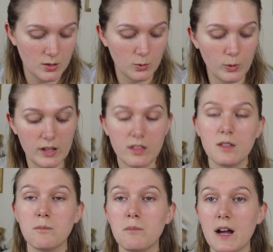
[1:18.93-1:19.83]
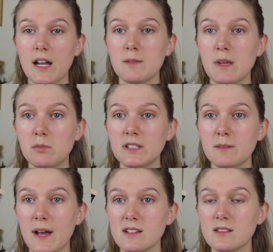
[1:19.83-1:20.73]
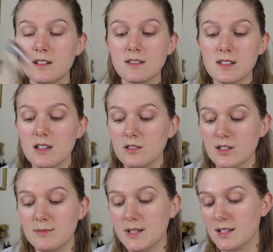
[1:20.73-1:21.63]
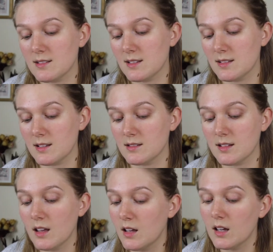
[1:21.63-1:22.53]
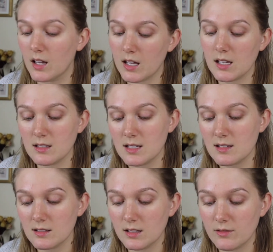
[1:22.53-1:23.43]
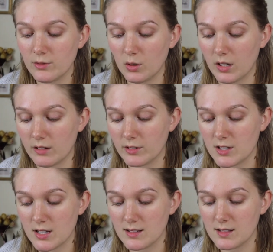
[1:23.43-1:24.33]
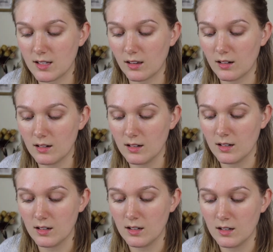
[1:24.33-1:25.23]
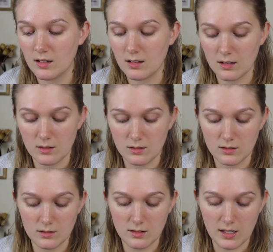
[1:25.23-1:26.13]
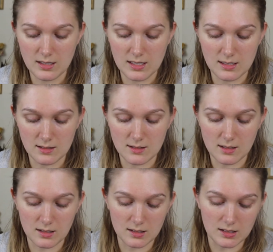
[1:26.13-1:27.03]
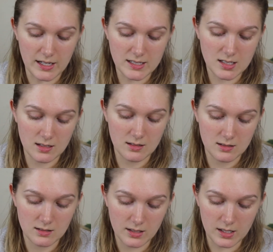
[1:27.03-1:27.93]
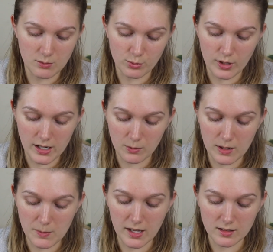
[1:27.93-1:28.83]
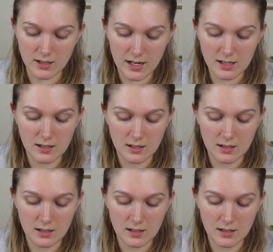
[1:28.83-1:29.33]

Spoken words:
with my Maybelline Master Conceal just because this is a decently full coverage concealer that is light and bright around my under eye.